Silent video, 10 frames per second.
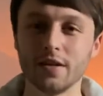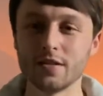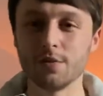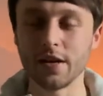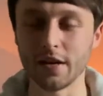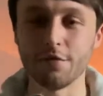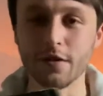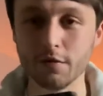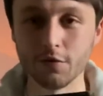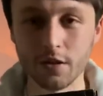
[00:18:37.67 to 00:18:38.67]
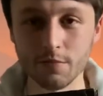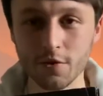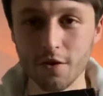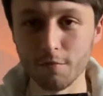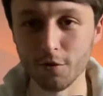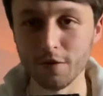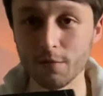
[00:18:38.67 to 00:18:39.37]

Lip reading: It's a bit like a fever dream sort of movie.